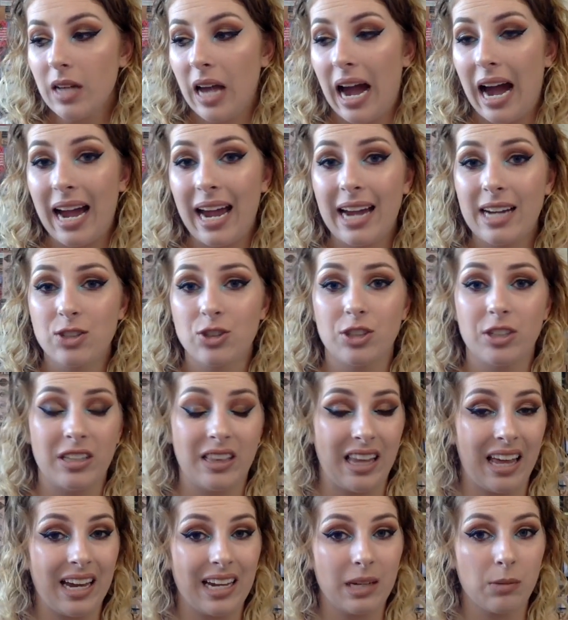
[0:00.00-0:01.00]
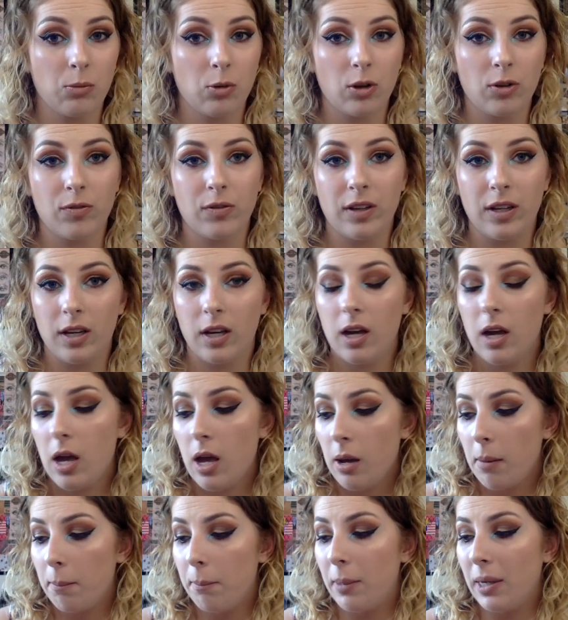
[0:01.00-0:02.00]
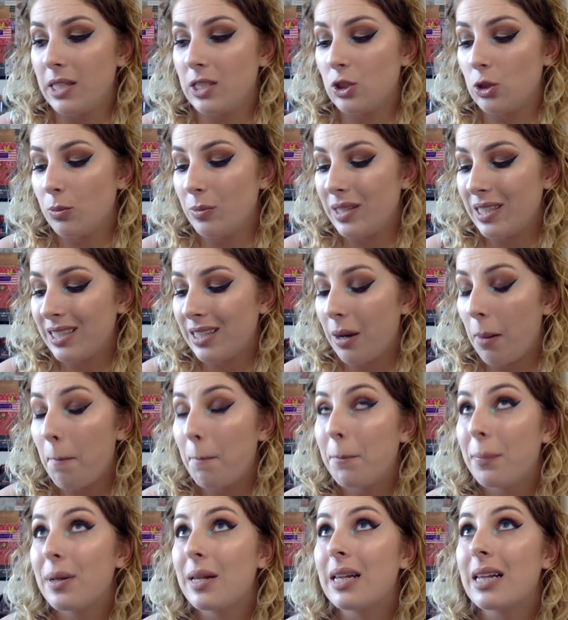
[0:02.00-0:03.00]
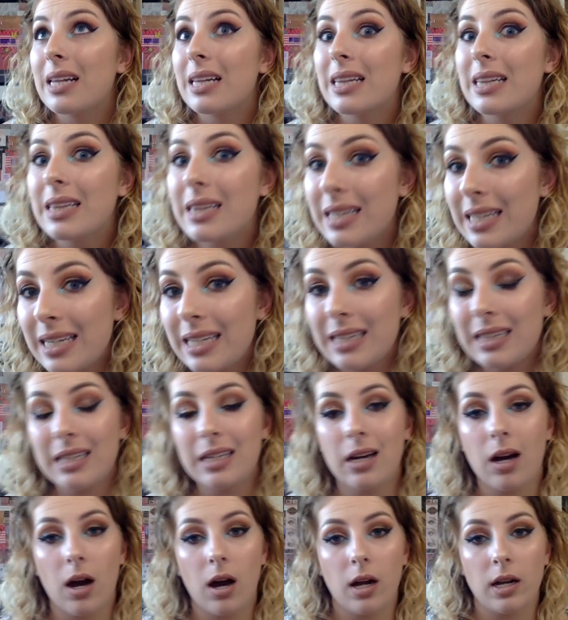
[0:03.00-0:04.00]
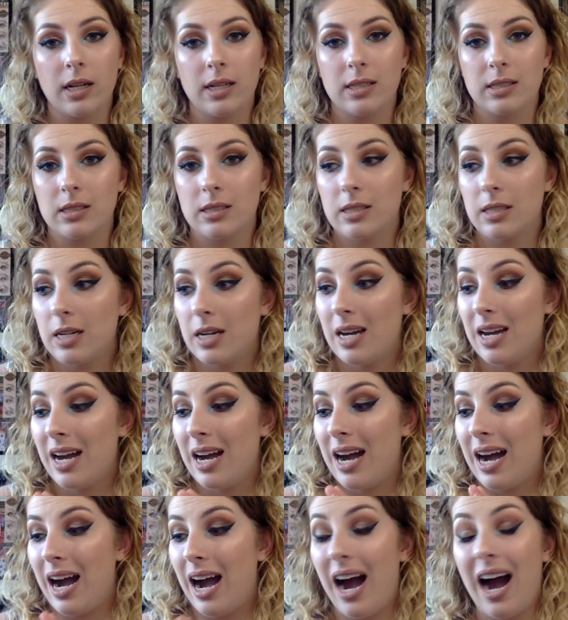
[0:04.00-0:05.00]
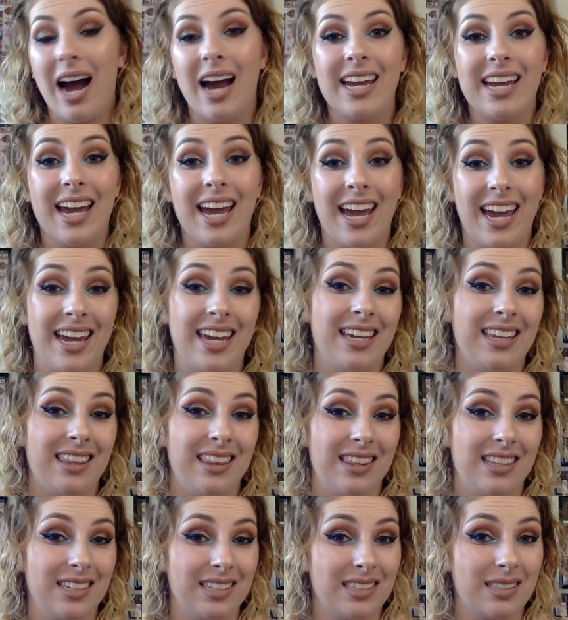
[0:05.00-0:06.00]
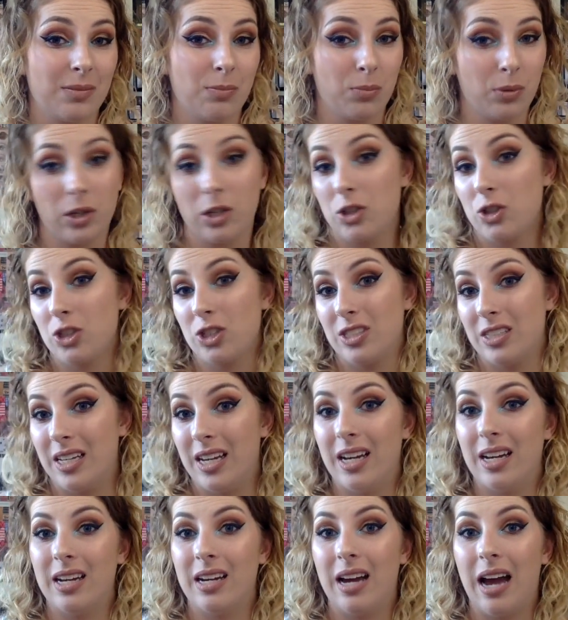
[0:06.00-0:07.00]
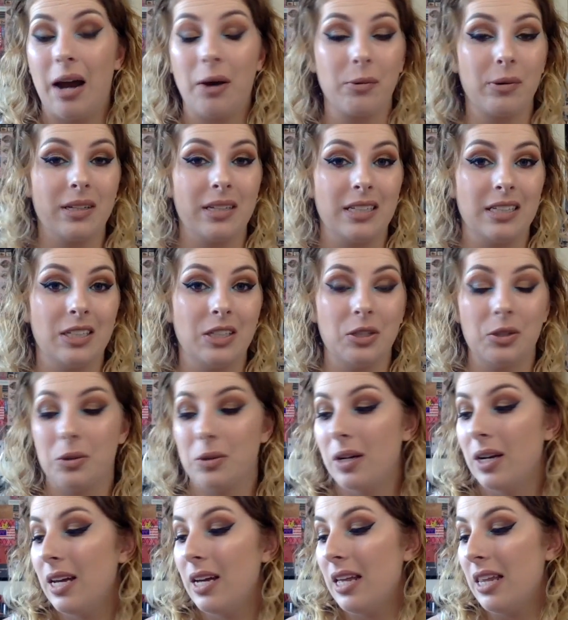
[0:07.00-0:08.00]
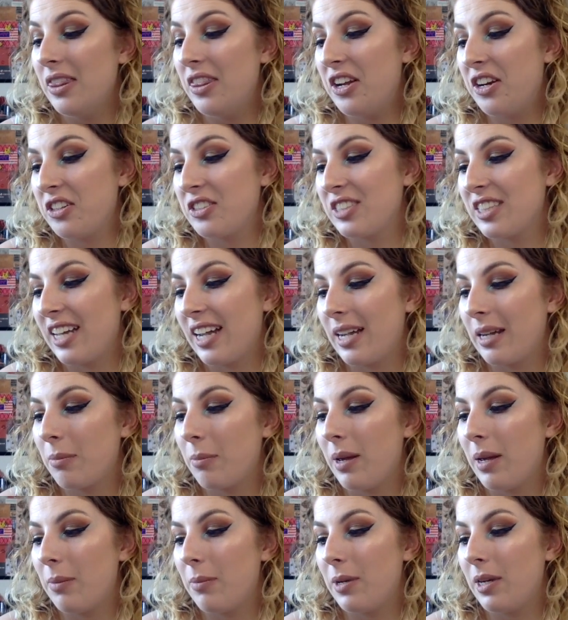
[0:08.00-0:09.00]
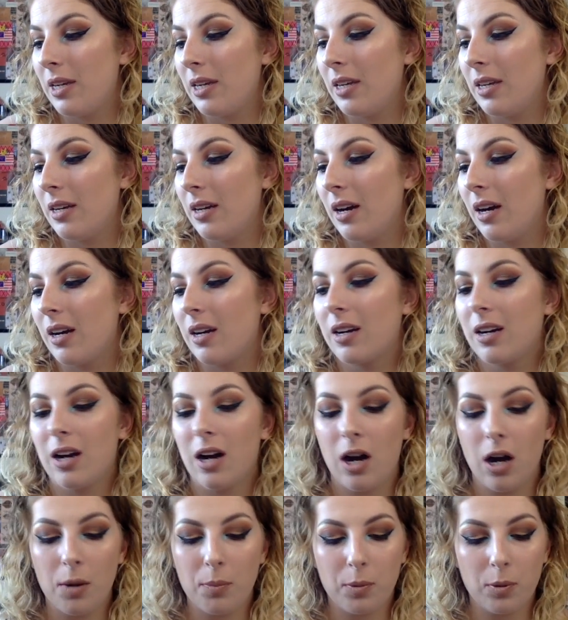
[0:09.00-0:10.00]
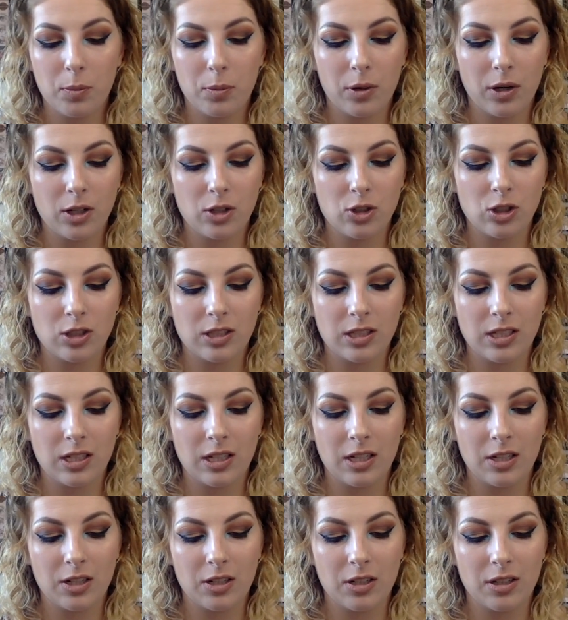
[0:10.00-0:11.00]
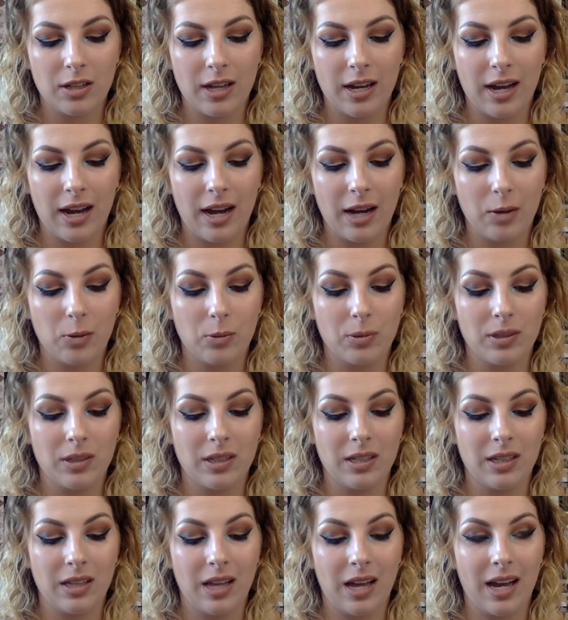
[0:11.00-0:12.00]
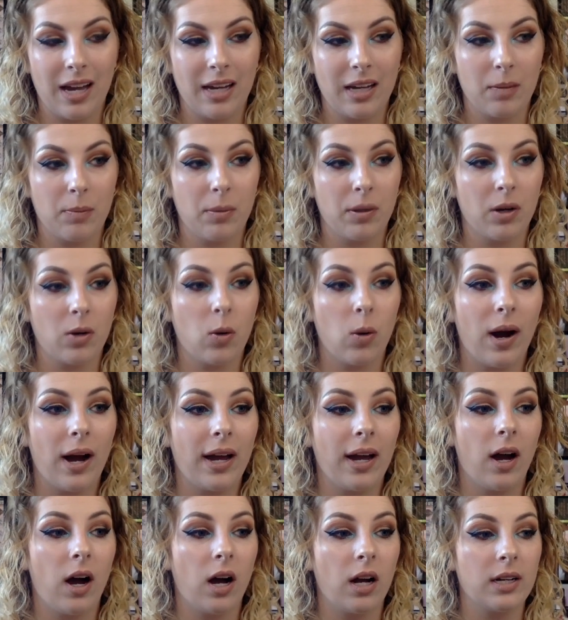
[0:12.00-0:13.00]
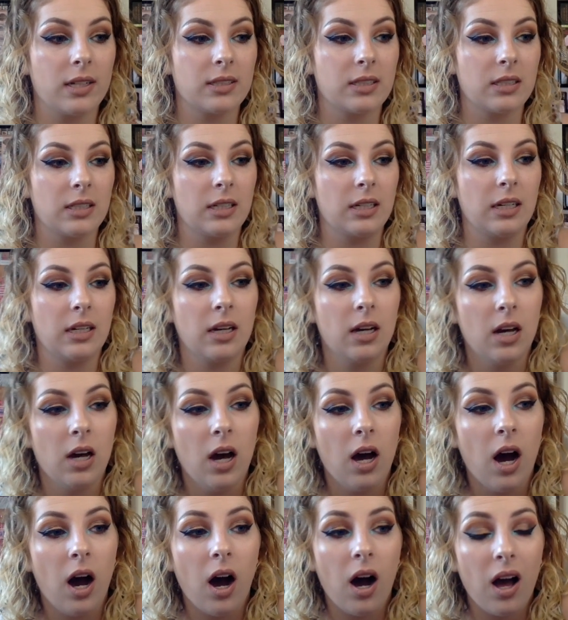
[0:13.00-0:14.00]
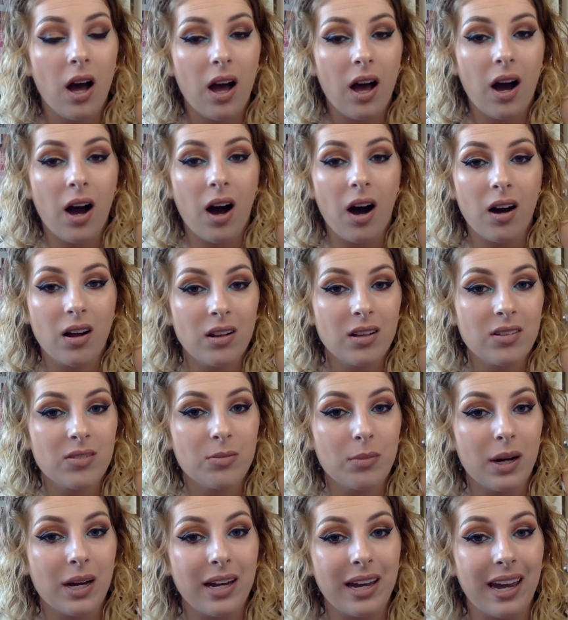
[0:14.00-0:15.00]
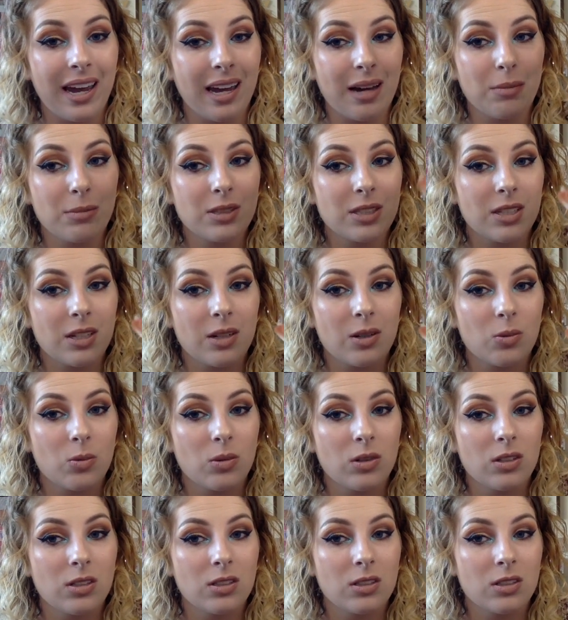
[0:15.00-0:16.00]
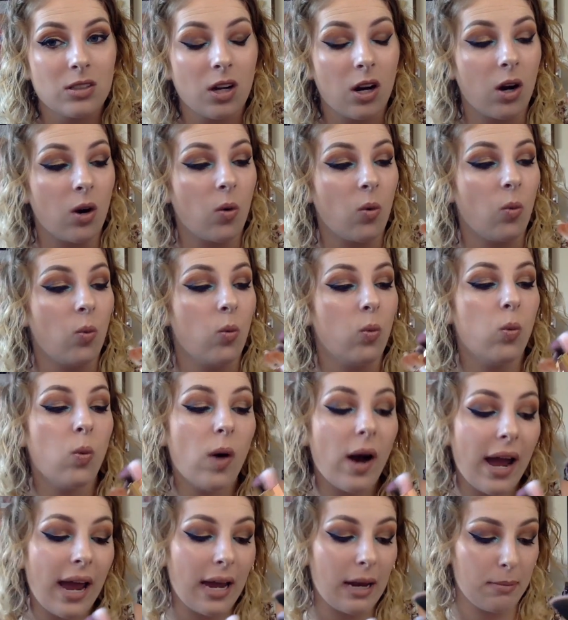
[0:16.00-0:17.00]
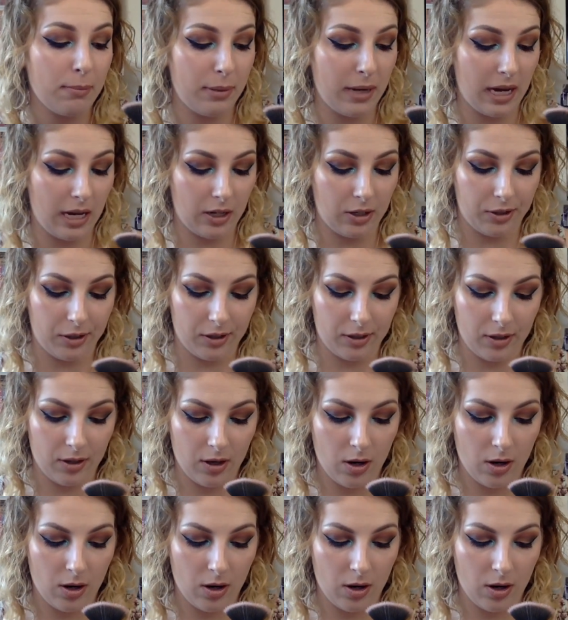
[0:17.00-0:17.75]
I actually like Morphe, but to be completely honest, I hate this brush set. I really do. There's like maybe a couple brushes in here that I really like, but quite honestly, all of my Amazon ones are way better.